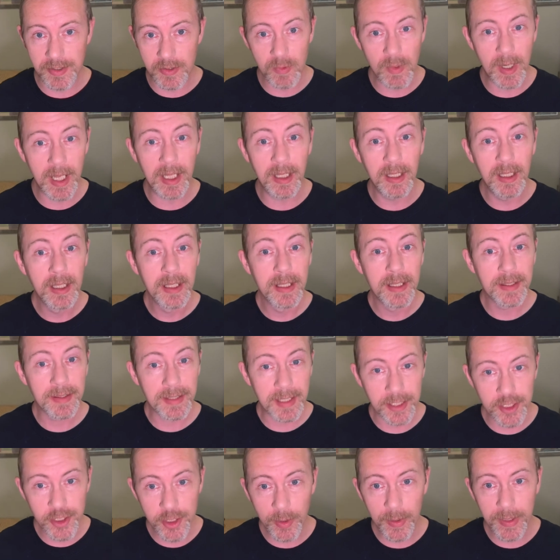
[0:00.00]
well
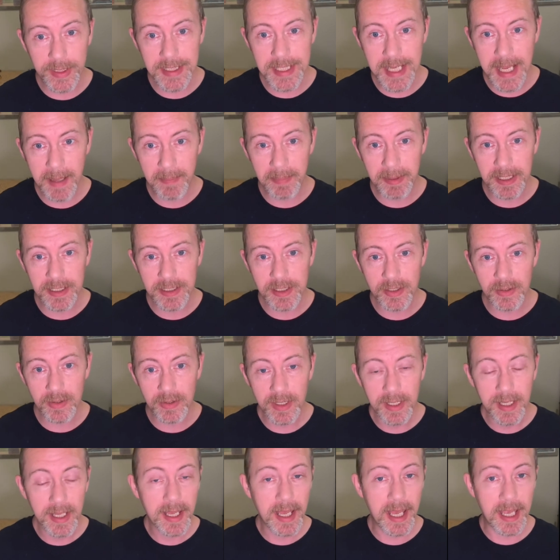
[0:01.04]
that you can tap into,
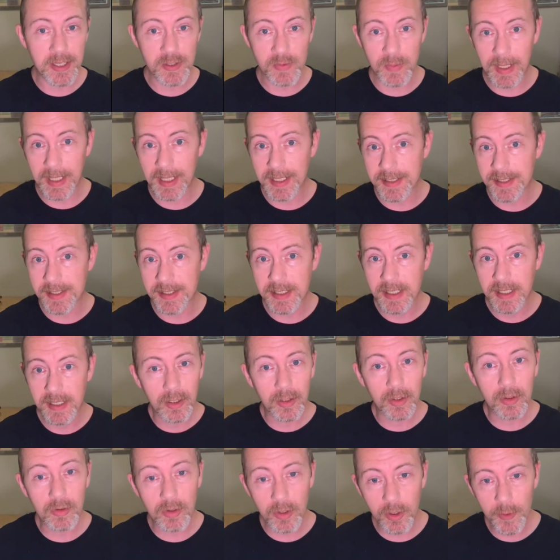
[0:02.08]
as well as
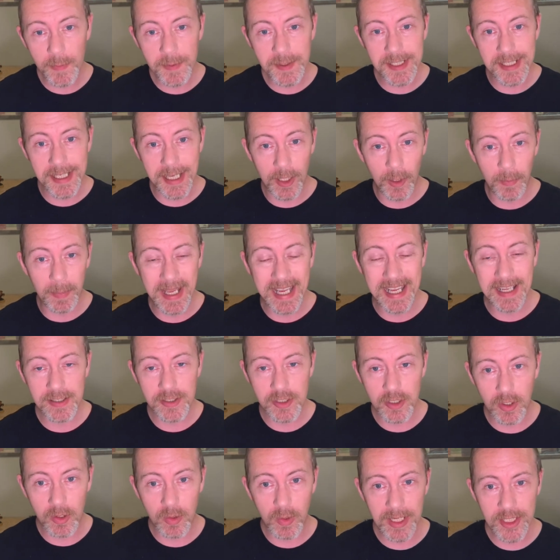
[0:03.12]
groups to help
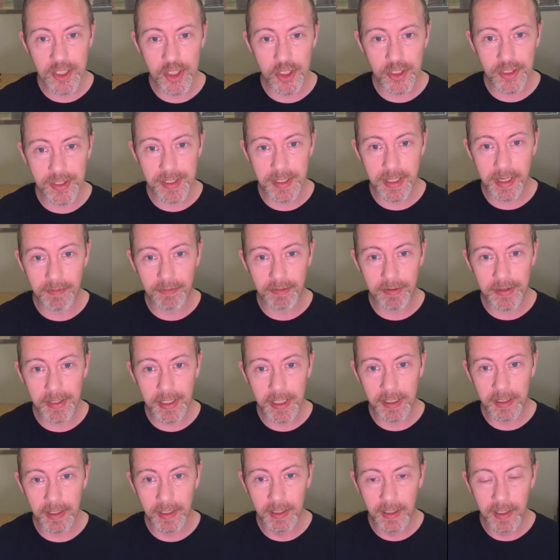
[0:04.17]
answer questions and
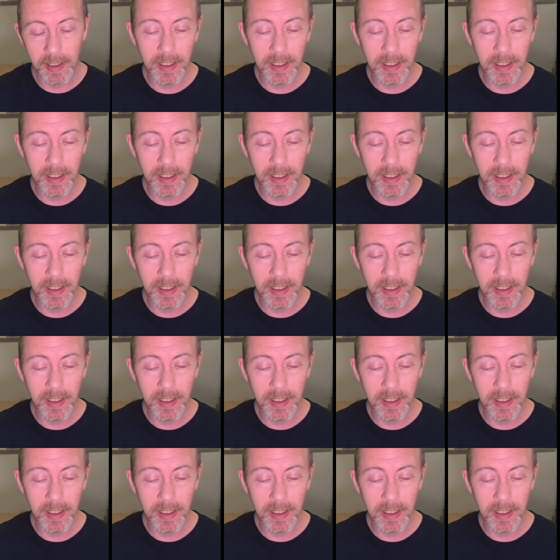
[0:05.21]
everything.